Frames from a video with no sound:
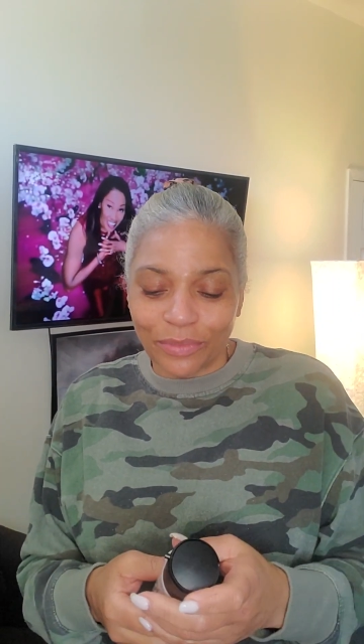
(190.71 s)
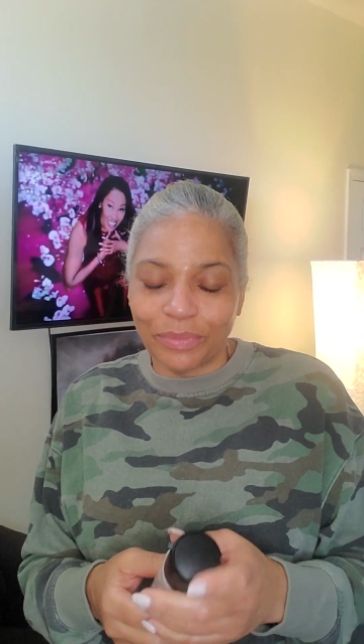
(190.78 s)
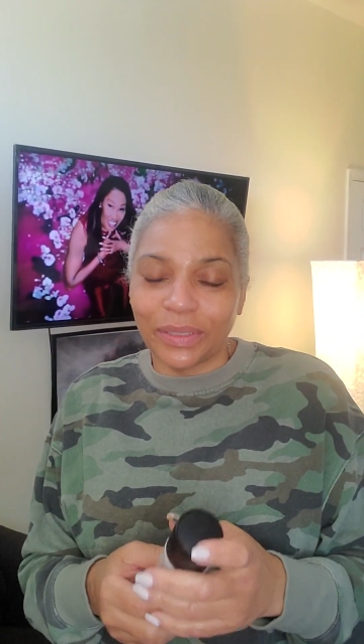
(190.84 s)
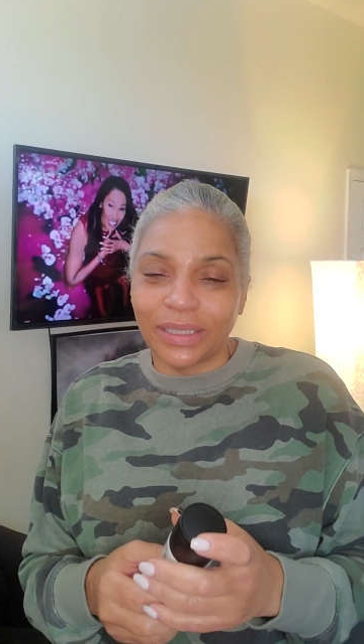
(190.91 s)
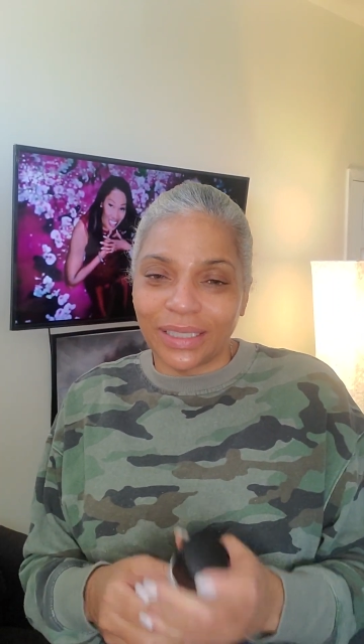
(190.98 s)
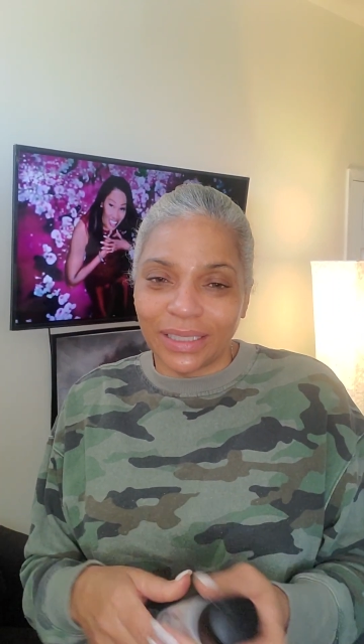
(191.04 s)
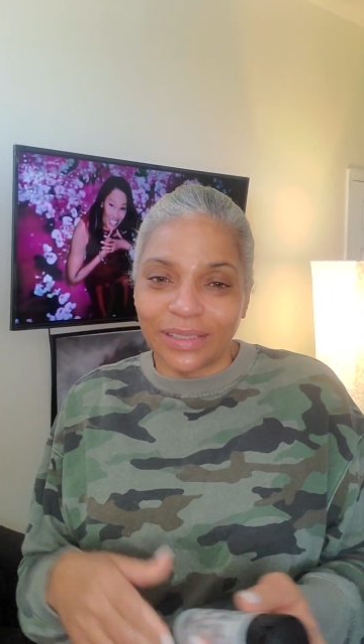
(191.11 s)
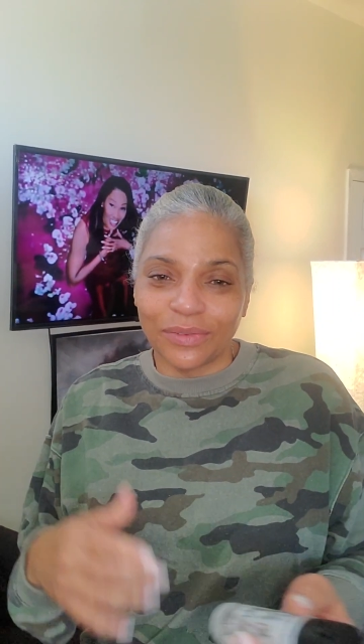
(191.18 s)

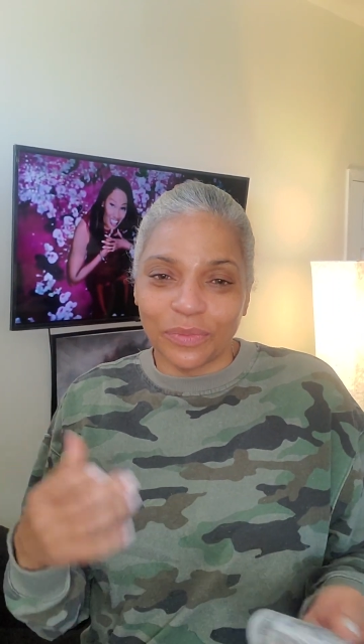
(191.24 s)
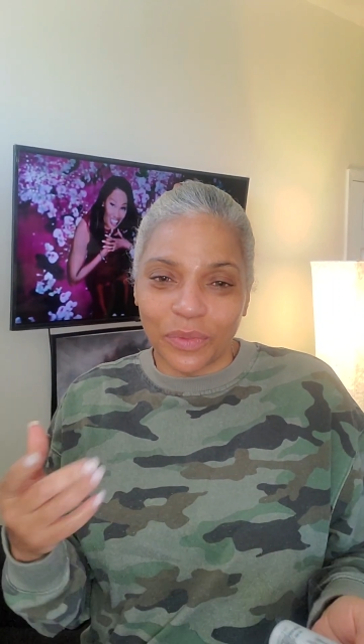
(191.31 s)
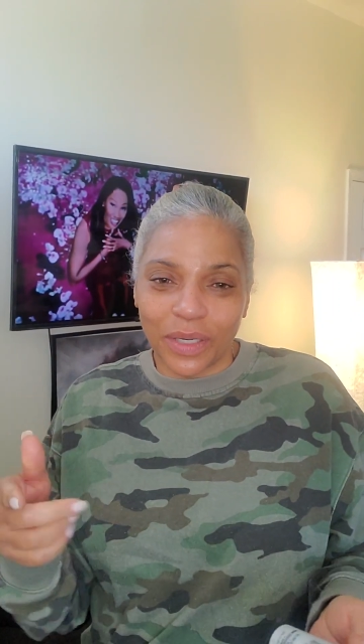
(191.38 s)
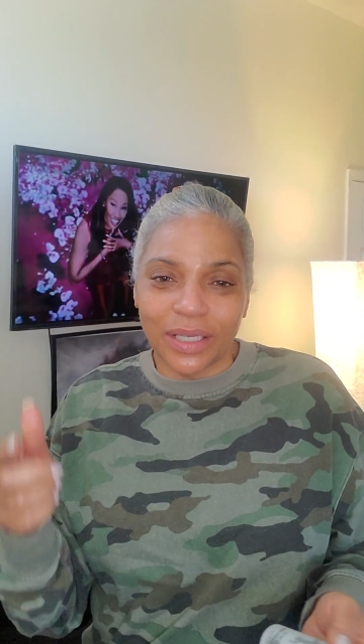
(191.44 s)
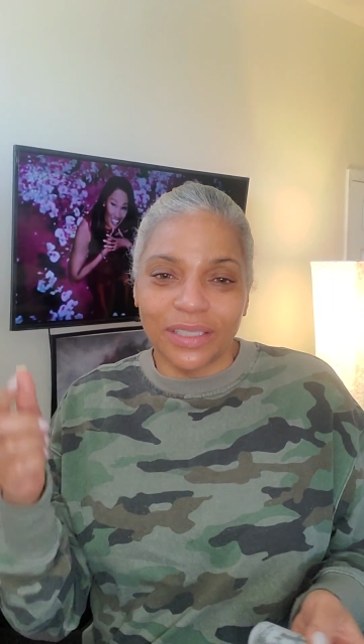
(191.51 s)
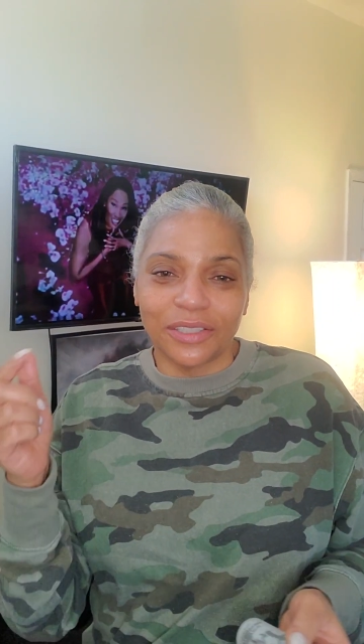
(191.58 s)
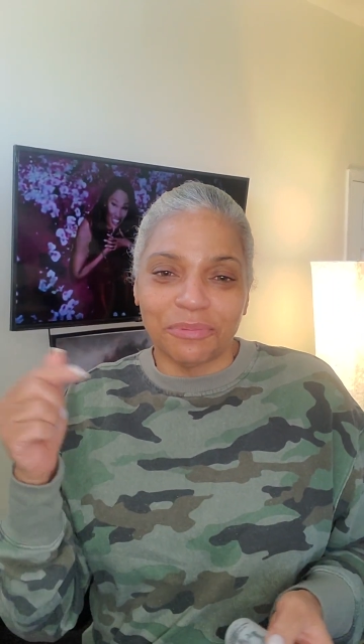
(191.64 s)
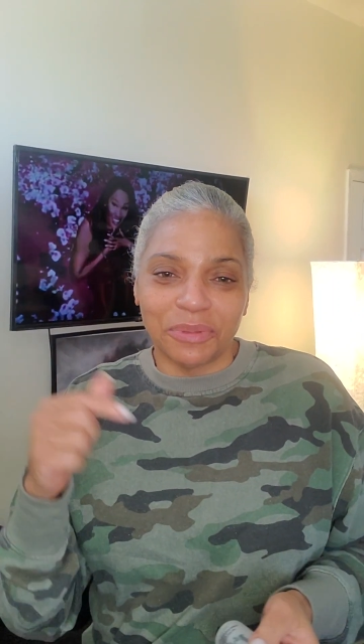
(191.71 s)
but this
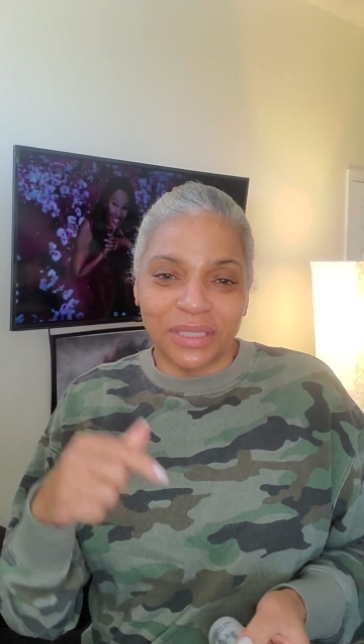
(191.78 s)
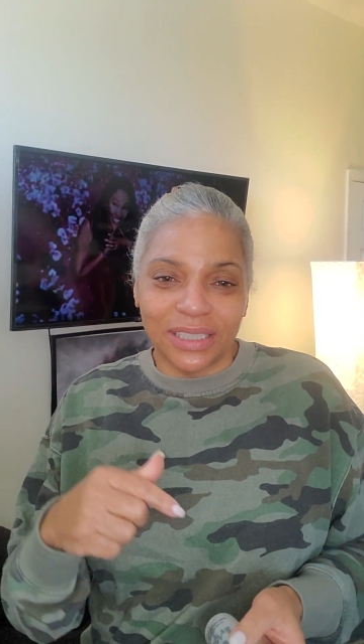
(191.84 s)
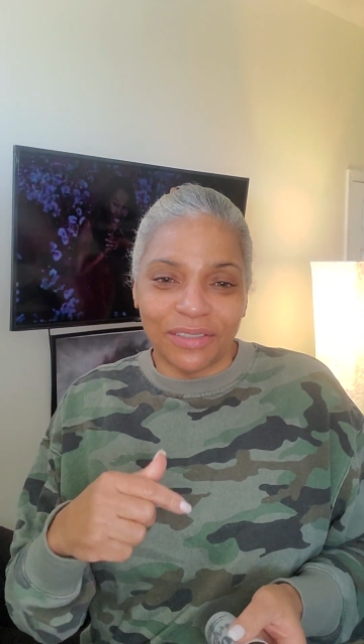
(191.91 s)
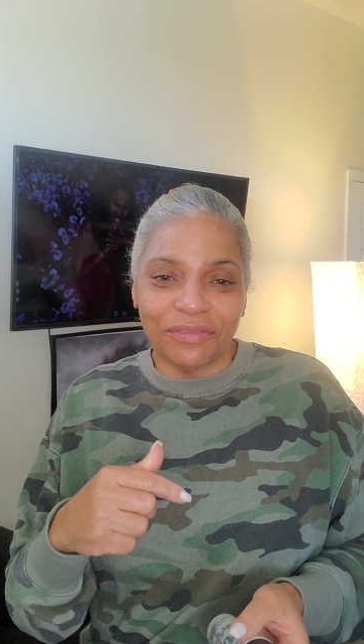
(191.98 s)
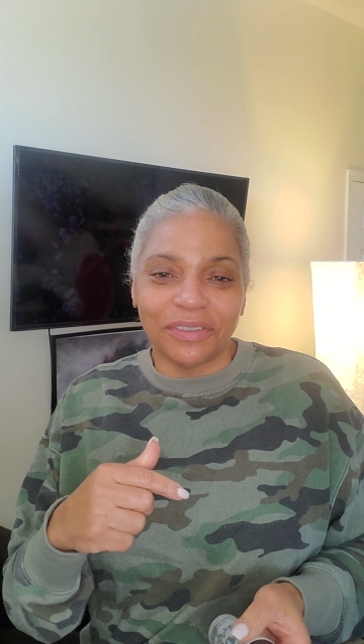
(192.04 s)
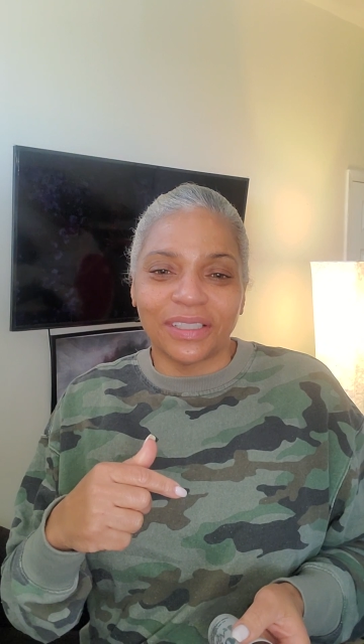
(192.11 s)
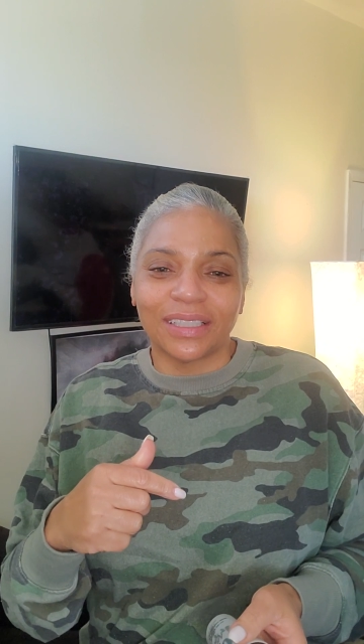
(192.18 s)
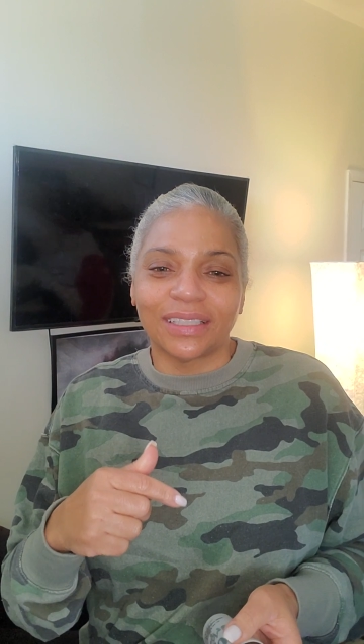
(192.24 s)
was
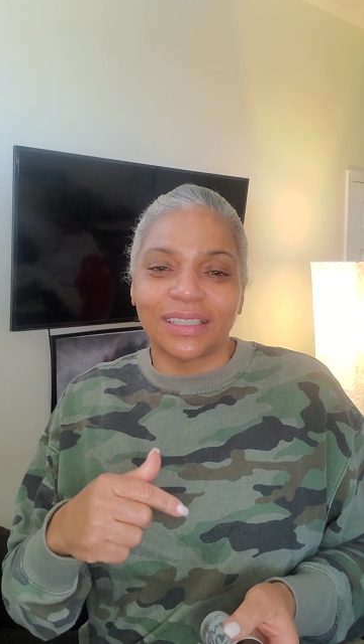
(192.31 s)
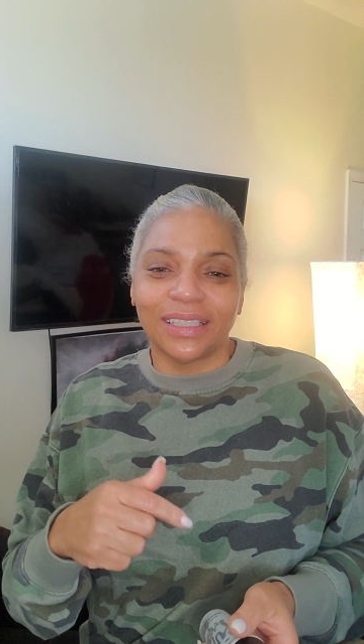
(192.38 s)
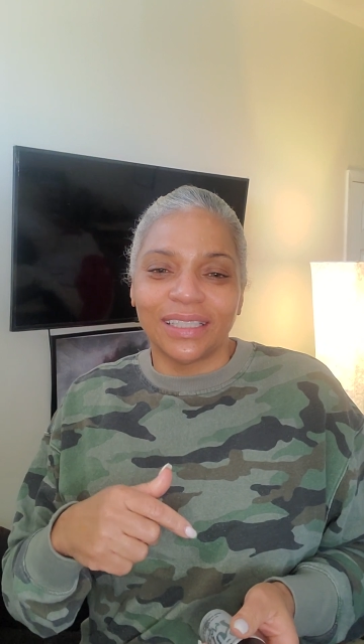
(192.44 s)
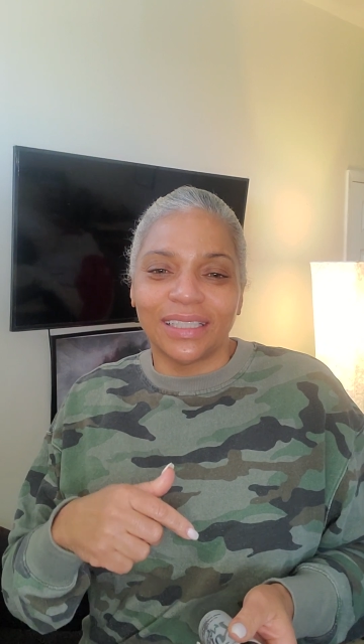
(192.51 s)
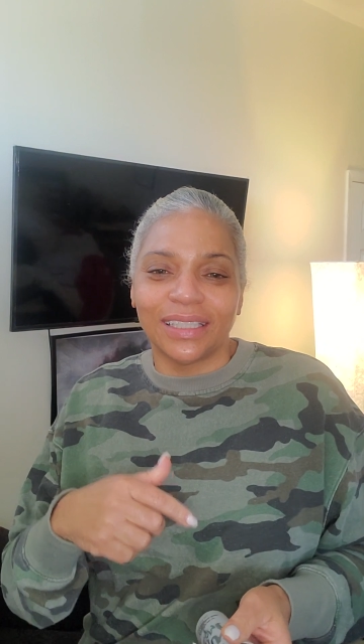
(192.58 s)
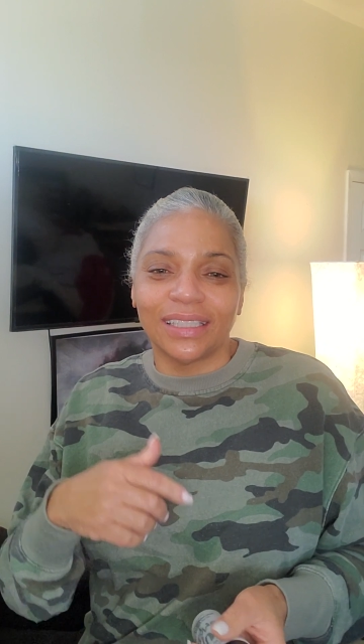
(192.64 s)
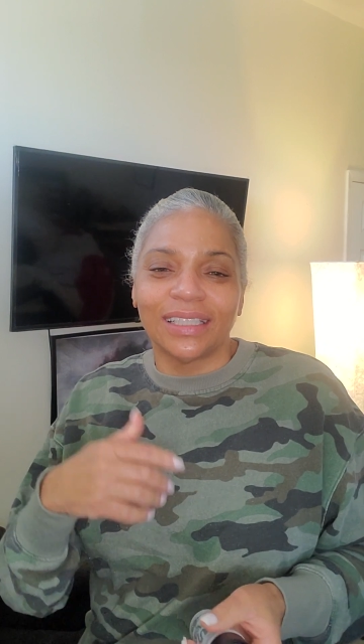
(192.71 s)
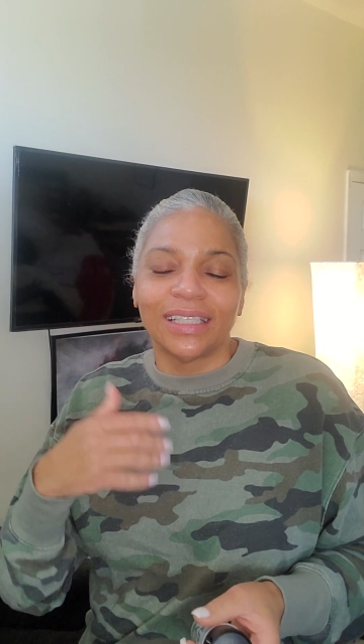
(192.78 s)

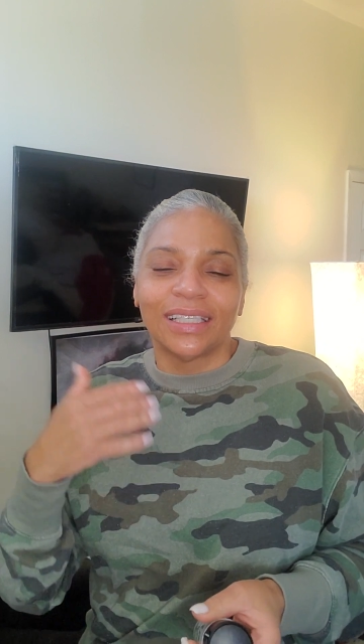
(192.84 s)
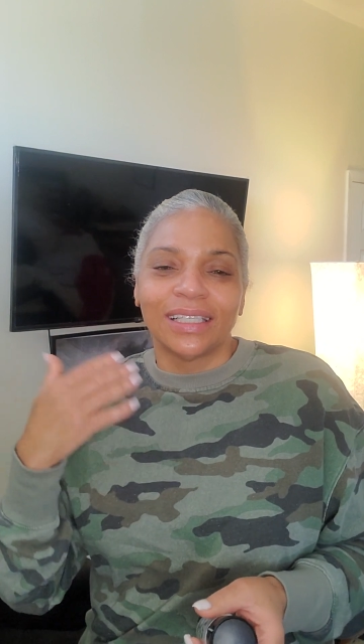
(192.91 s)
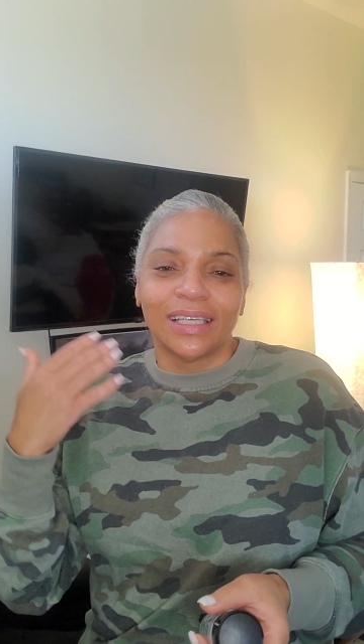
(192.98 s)
specifically